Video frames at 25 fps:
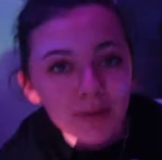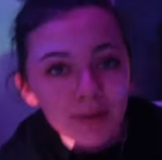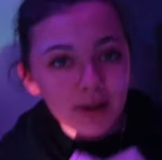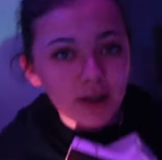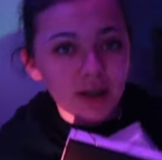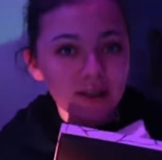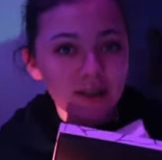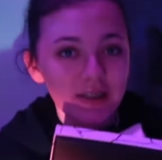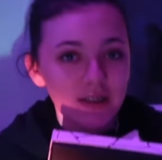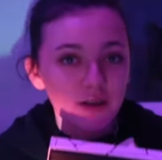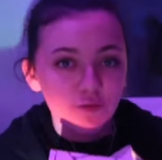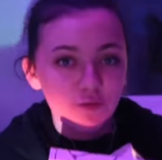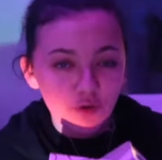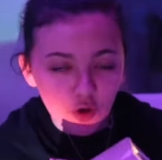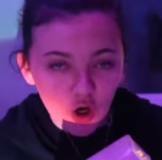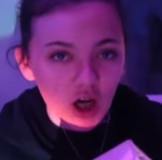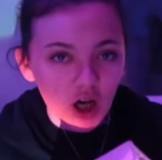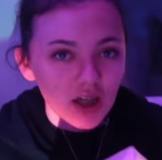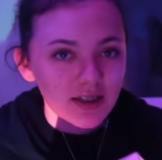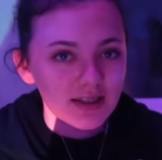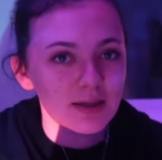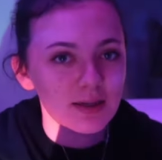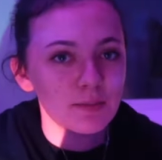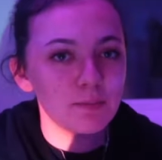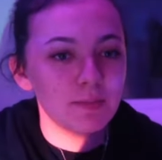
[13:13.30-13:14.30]
Because if you're
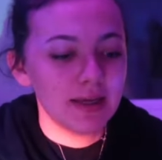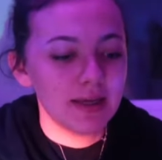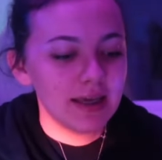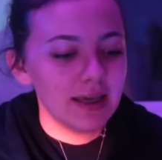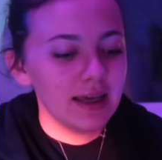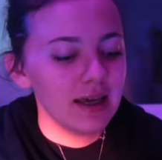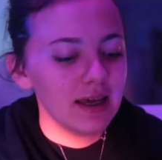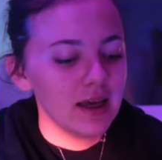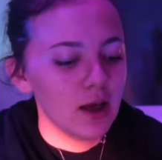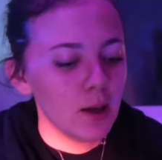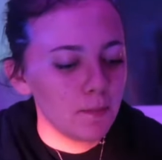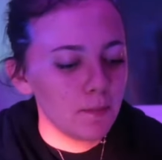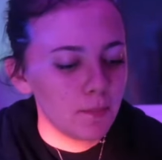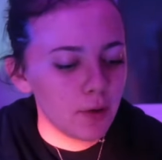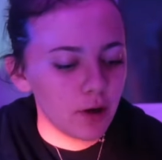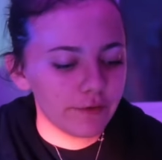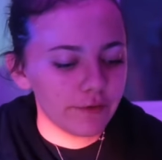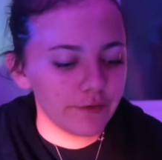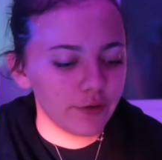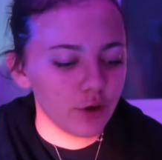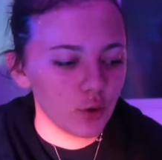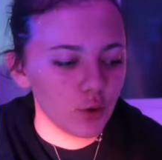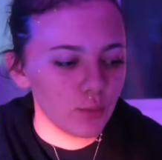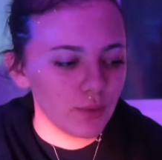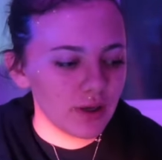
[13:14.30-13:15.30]
asking me,
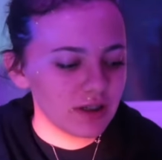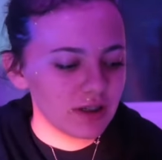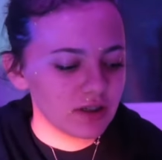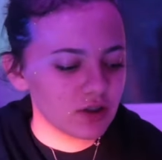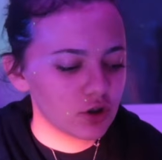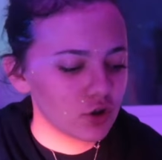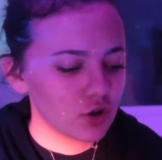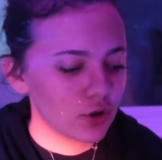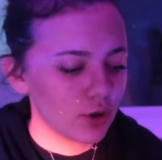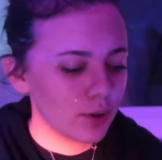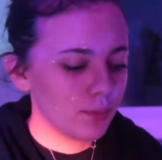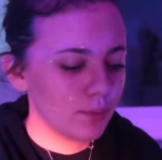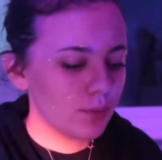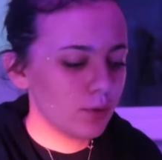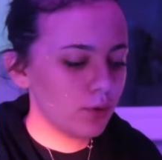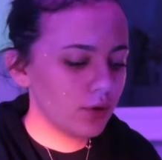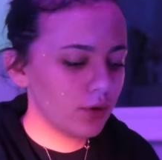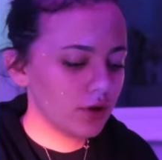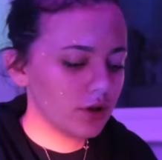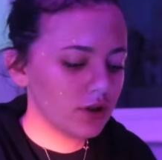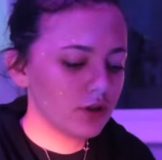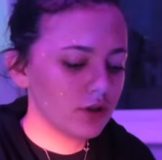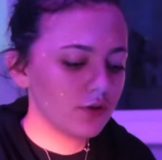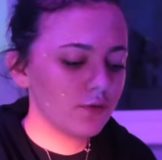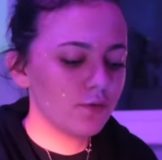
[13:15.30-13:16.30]
perfume is so
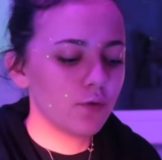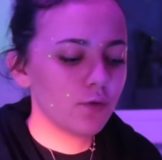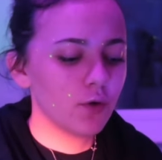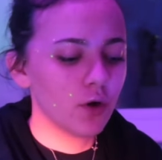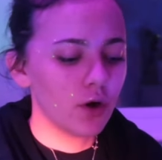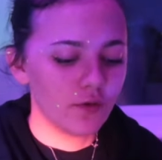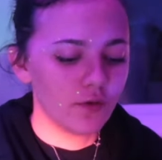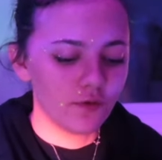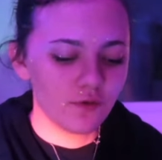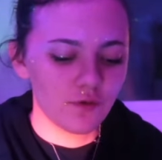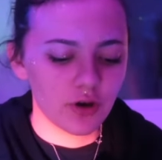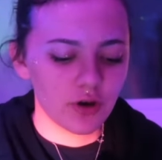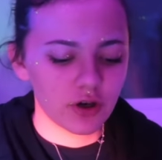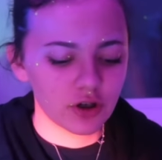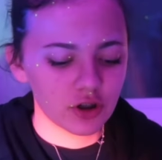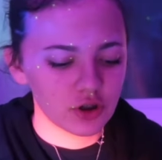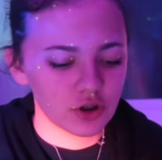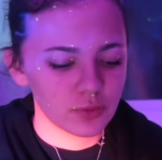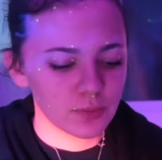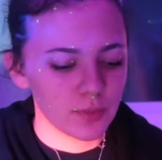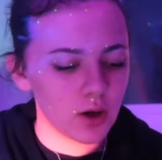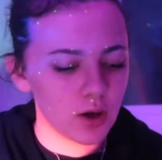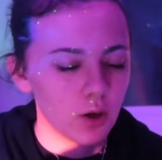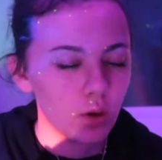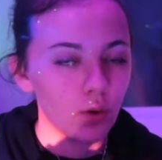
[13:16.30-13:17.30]
important for a fresh
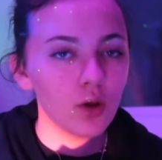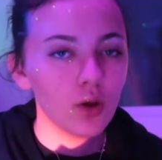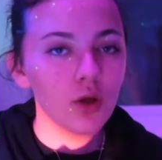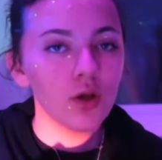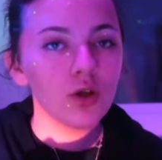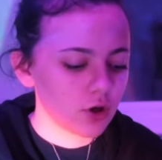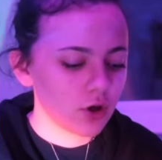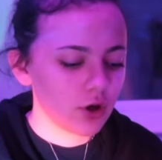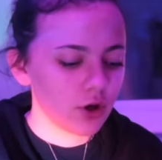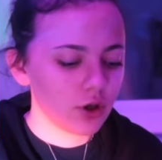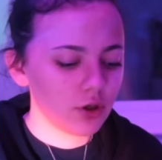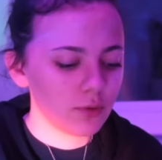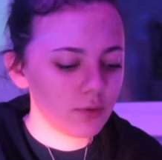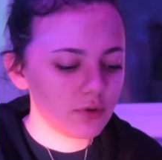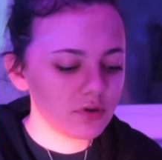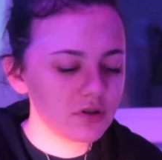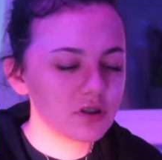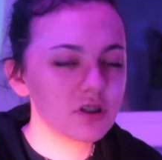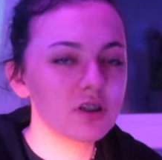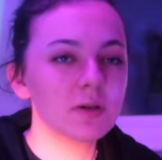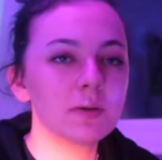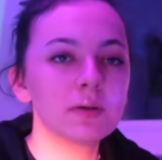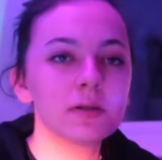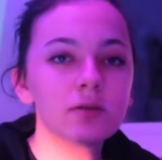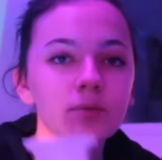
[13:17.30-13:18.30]
smell. So the
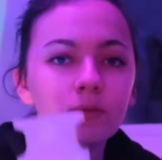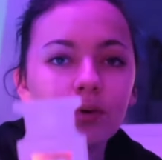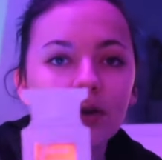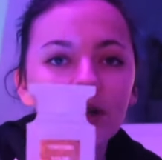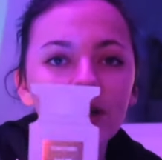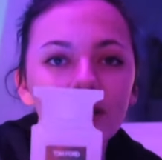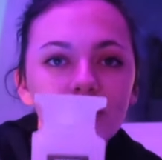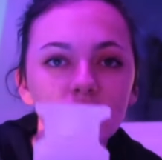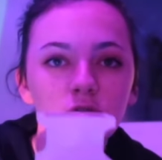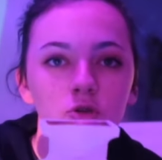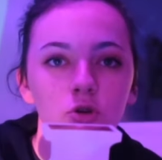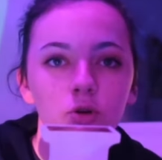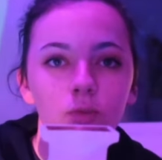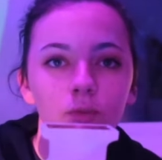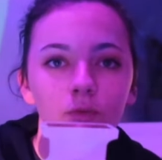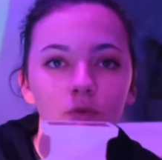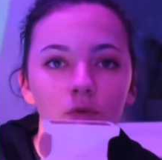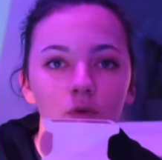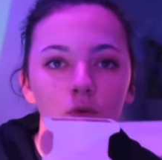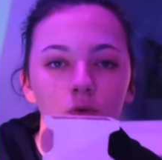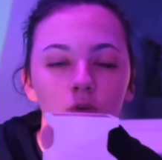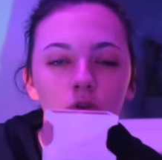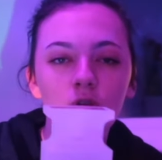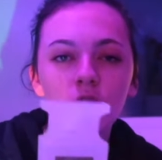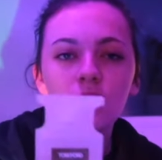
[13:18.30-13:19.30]
most expensive one is Tom
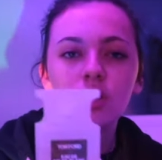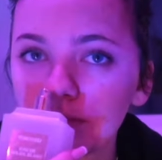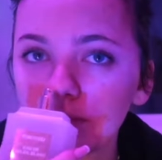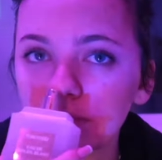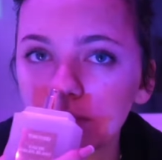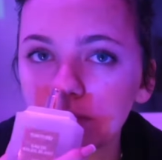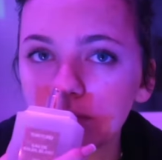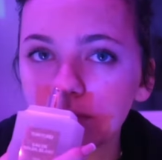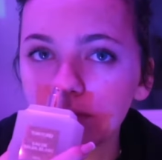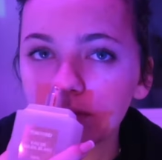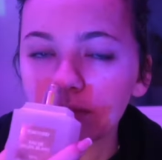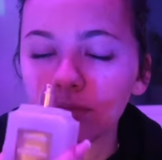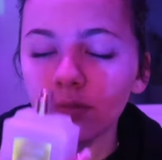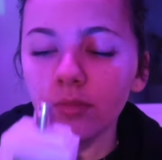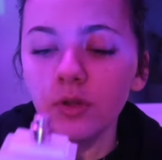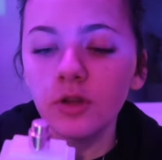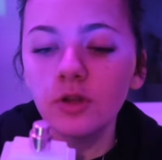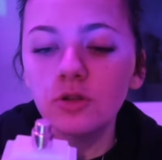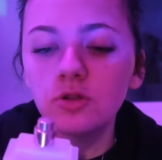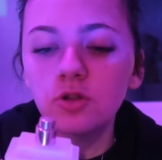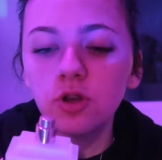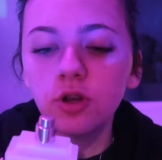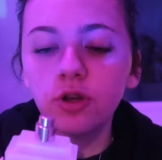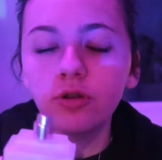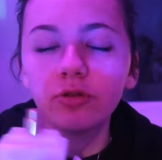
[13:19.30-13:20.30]
Ford.
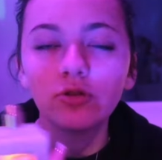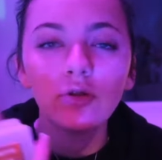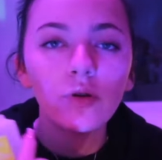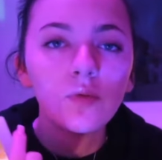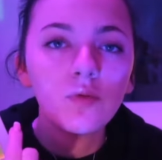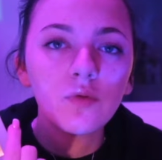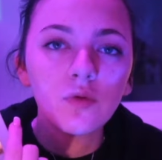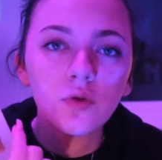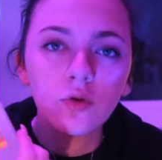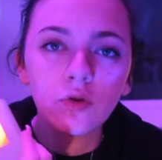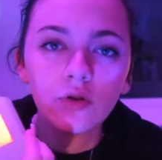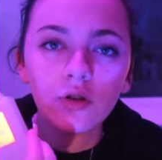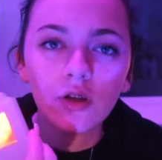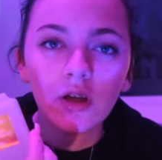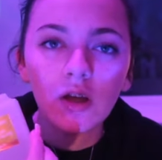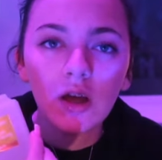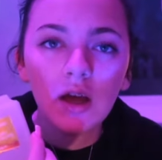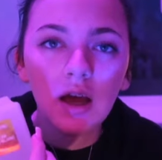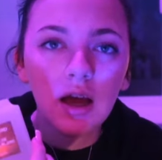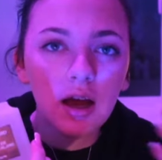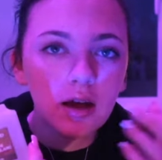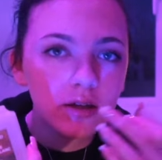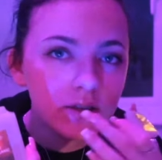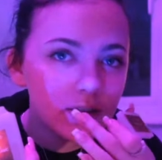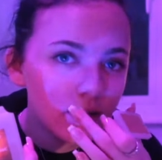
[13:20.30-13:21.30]
So Tom Ford,
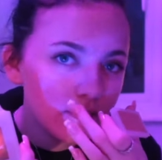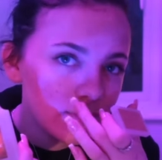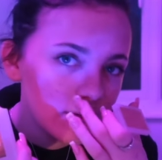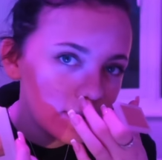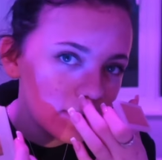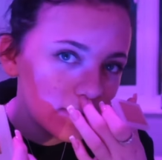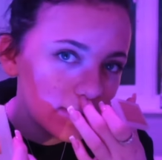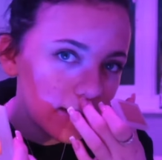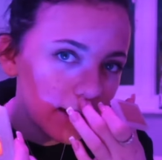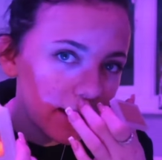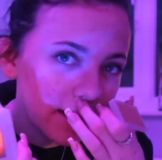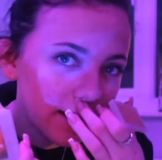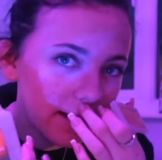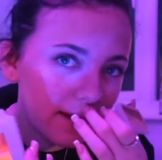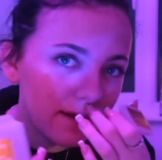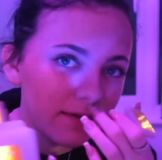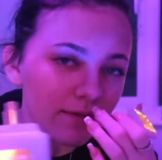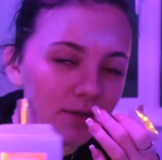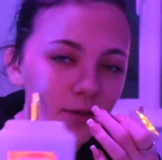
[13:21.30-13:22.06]
I'd definitely say